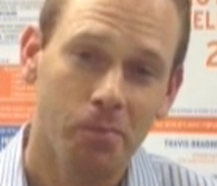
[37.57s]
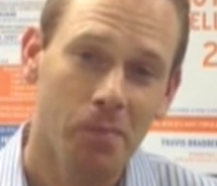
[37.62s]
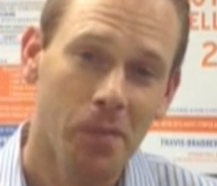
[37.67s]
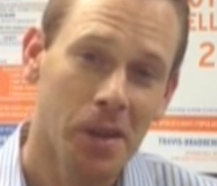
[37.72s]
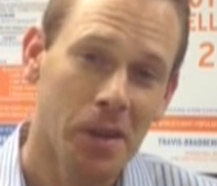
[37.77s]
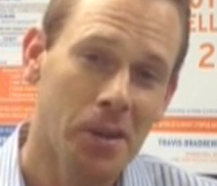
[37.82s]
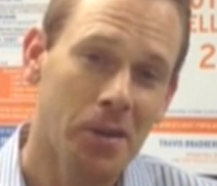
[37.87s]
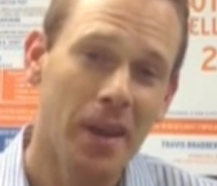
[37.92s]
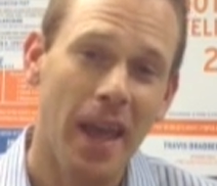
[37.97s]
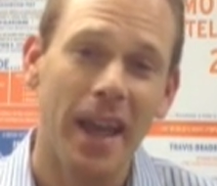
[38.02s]

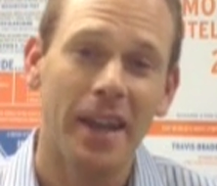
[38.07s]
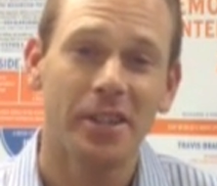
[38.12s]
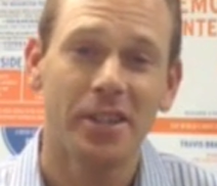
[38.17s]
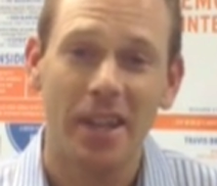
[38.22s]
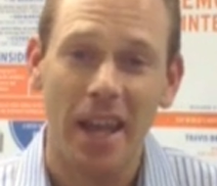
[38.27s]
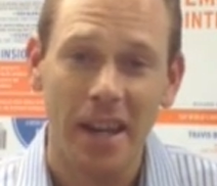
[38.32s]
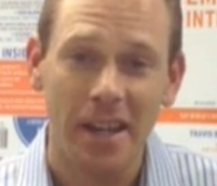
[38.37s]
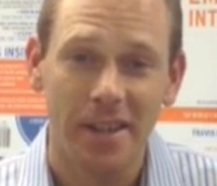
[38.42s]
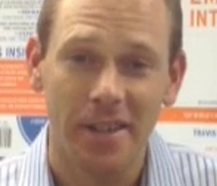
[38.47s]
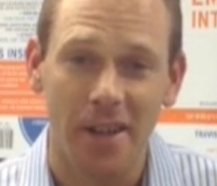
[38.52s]
you can't
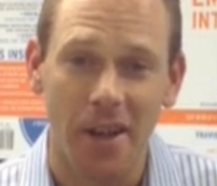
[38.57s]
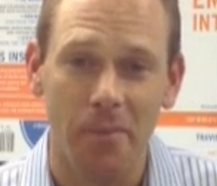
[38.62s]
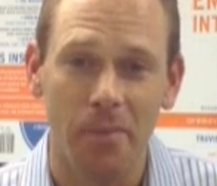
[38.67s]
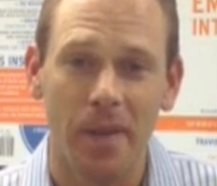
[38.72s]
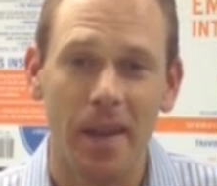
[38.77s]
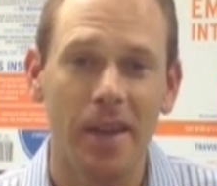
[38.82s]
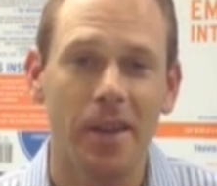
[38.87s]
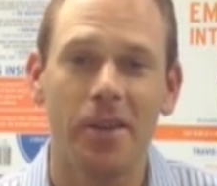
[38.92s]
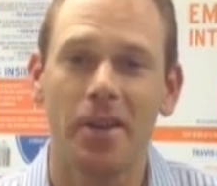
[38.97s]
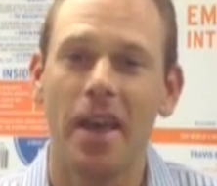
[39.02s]
change
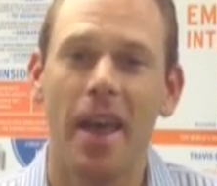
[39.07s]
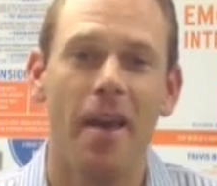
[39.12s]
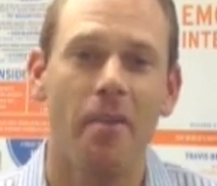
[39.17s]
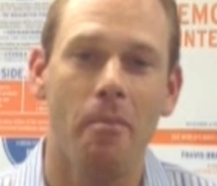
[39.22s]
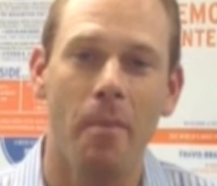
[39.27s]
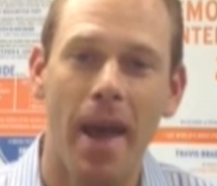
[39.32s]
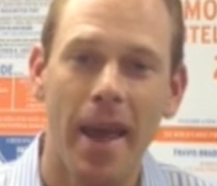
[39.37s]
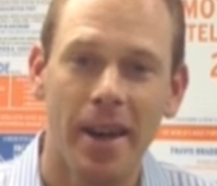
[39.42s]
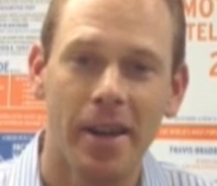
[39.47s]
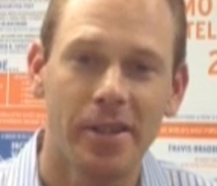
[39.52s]
something, you can't
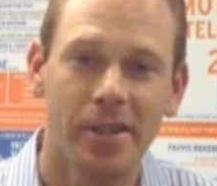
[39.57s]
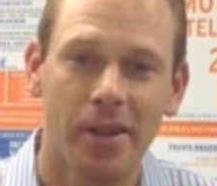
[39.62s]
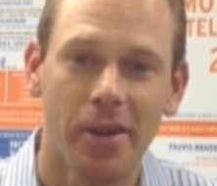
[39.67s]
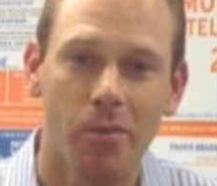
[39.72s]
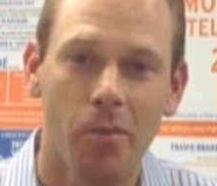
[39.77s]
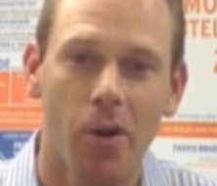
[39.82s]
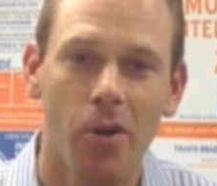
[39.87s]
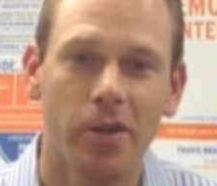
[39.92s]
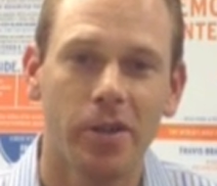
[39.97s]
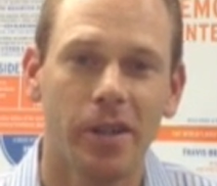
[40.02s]
manage an
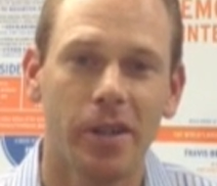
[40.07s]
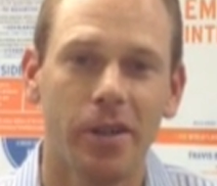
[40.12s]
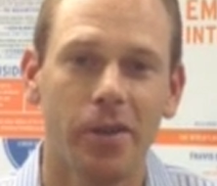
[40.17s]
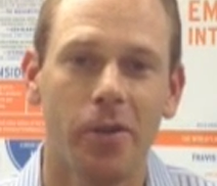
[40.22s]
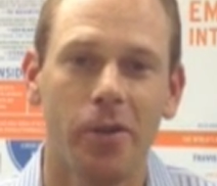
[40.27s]
emotion,